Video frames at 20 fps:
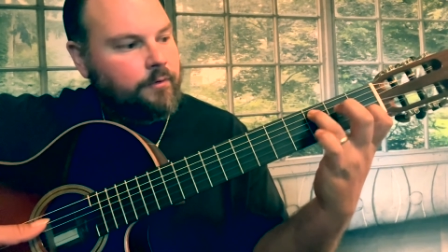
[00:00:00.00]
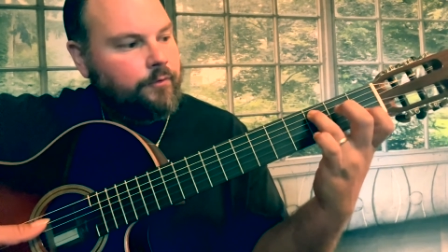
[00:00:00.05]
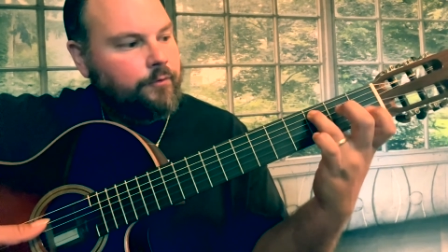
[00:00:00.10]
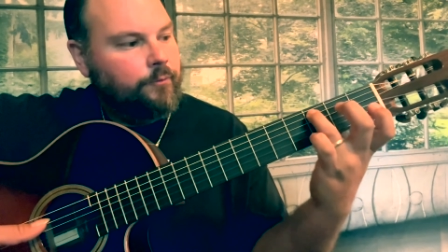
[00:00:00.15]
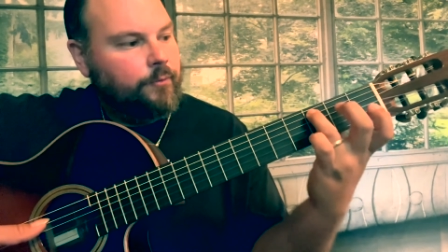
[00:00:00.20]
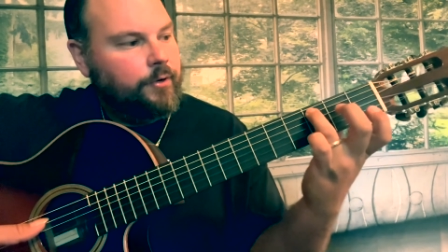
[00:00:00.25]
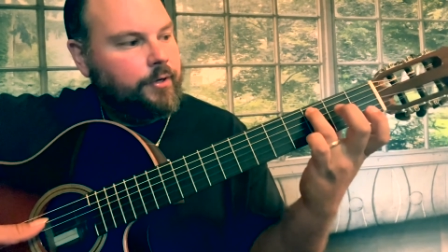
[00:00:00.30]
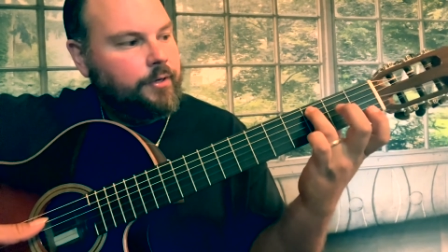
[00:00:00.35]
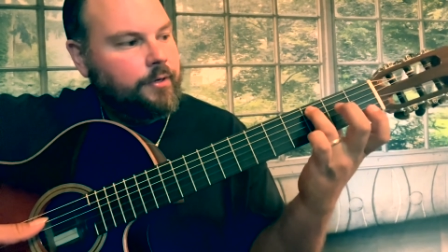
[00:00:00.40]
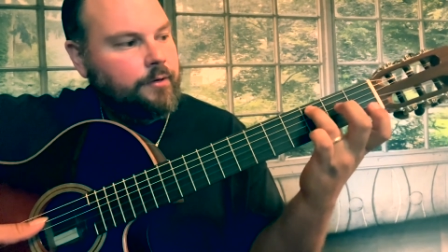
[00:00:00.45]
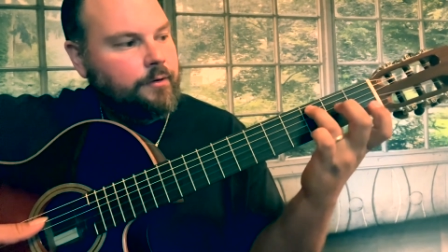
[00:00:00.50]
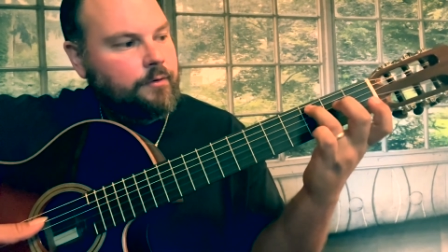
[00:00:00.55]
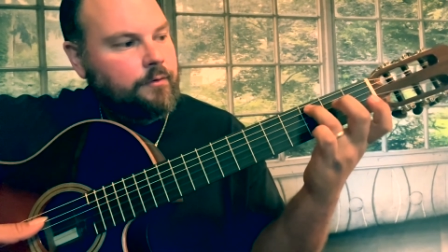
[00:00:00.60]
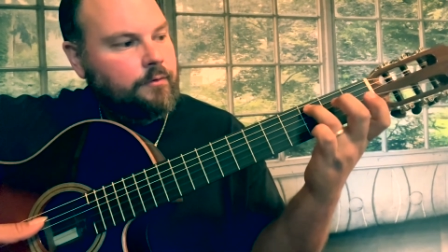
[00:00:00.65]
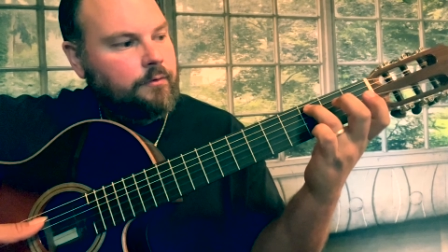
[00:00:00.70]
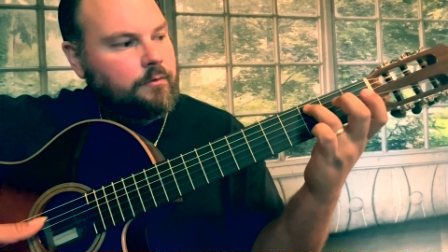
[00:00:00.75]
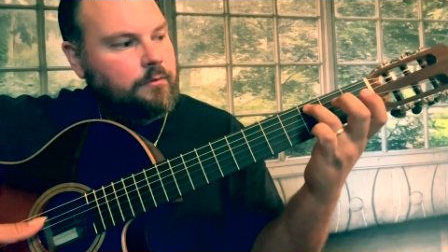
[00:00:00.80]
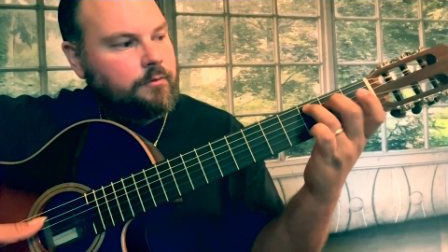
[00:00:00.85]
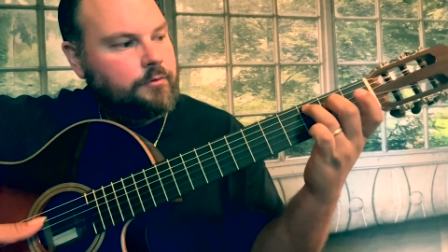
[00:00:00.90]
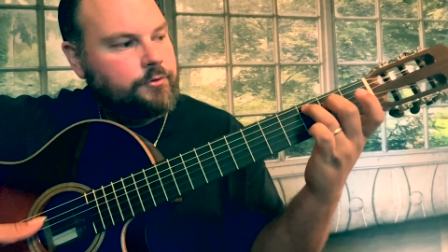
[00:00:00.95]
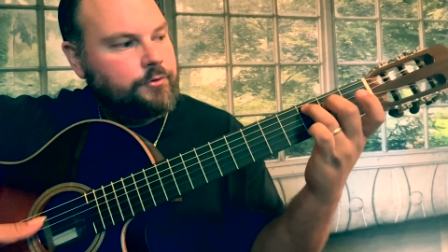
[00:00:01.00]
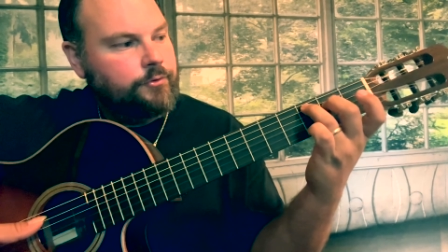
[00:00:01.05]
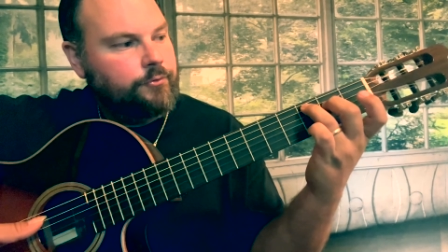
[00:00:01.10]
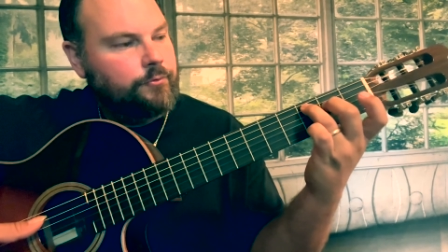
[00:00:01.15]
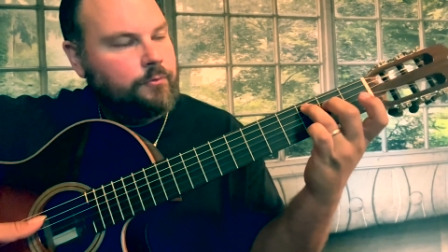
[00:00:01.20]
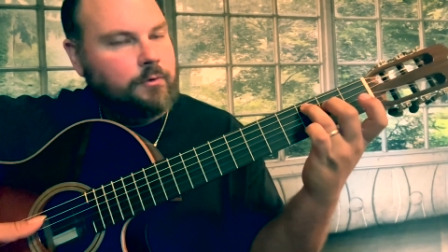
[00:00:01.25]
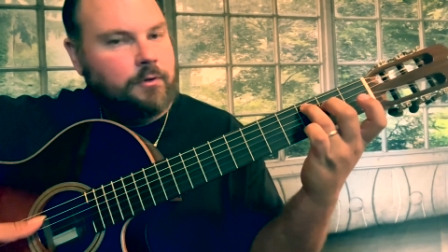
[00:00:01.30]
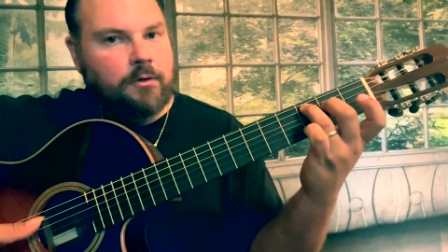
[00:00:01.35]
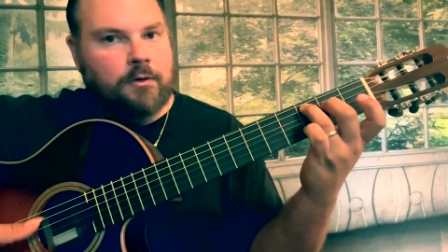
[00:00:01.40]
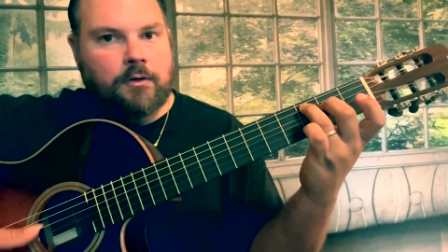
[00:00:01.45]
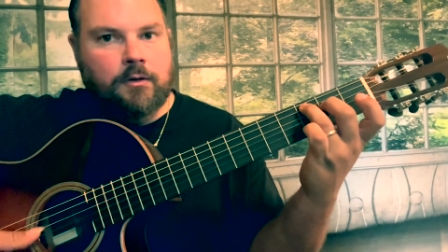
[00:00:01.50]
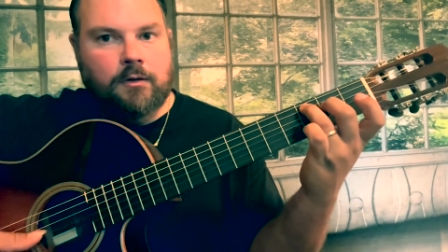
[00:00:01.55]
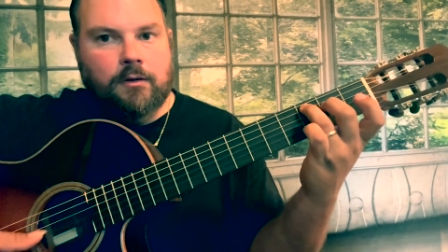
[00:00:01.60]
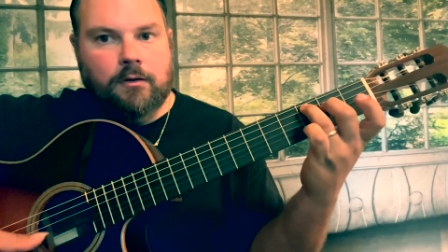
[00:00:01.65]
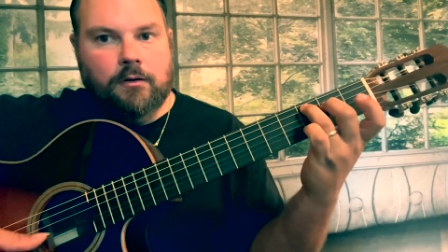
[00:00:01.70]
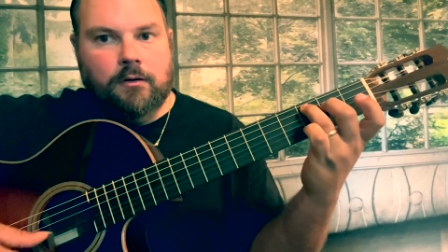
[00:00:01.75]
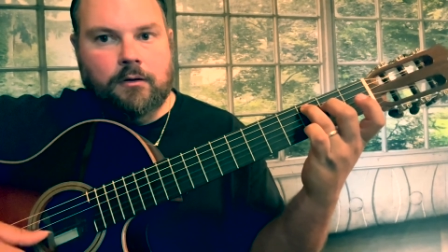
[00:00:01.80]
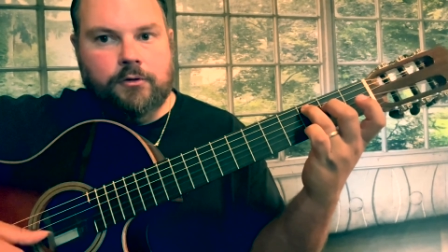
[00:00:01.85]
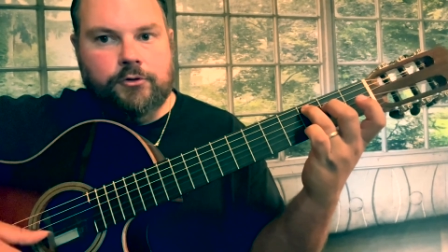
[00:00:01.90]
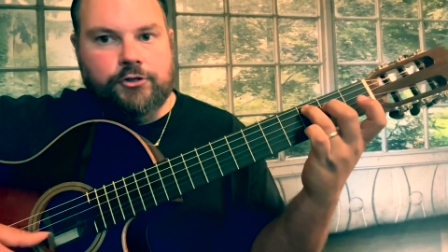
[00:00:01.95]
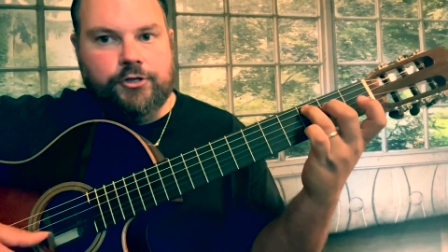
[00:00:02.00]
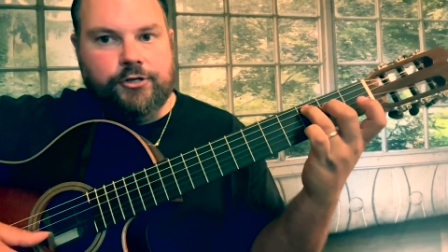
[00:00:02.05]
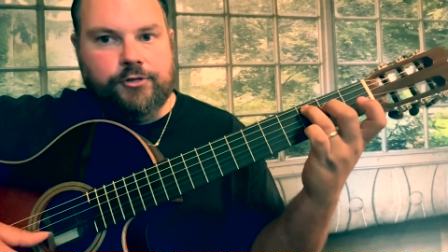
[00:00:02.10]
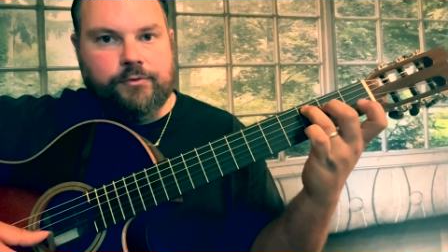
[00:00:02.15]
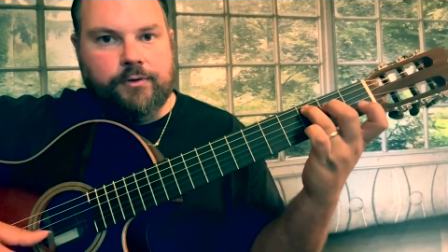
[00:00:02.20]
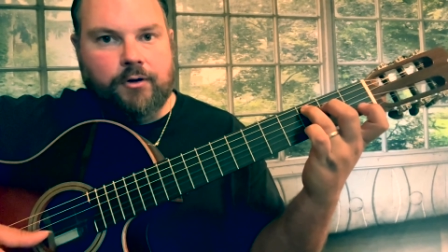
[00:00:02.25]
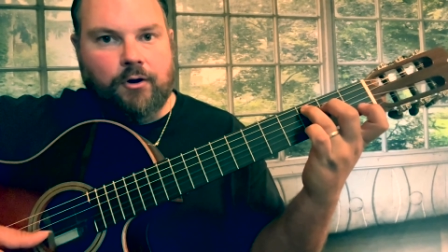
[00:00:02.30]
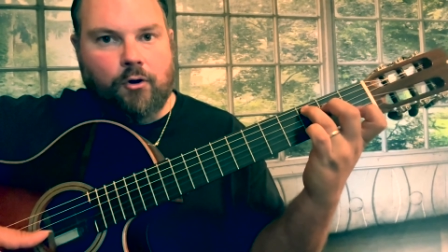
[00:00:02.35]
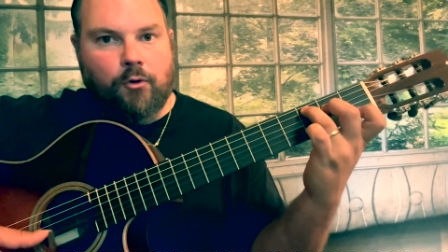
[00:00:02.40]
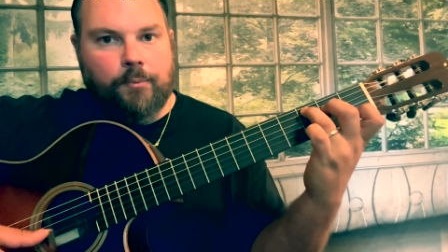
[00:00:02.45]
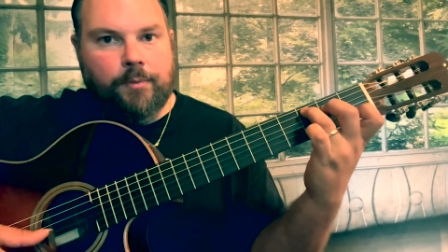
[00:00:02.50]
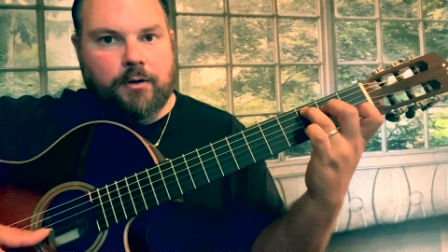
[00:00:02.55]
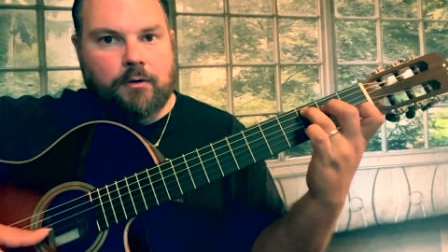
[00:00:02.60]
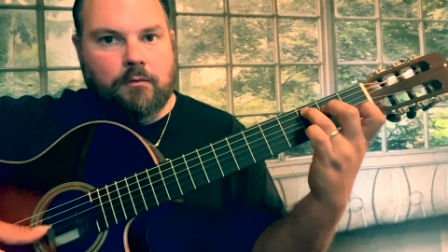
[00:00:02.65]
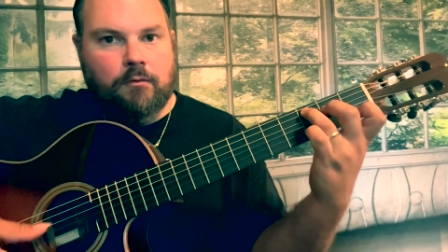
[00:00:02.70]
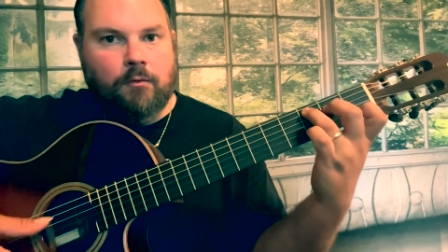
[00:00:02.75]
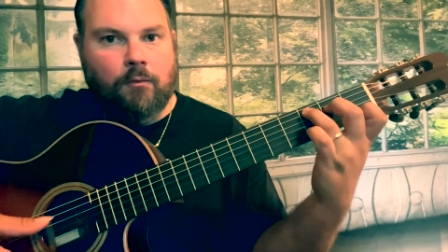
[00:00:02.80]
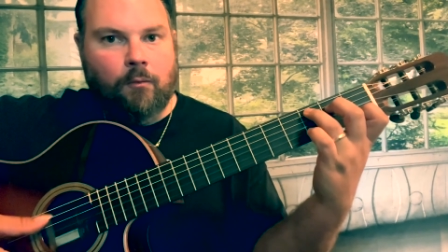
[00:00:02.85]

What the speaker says: 3, 2, G string open,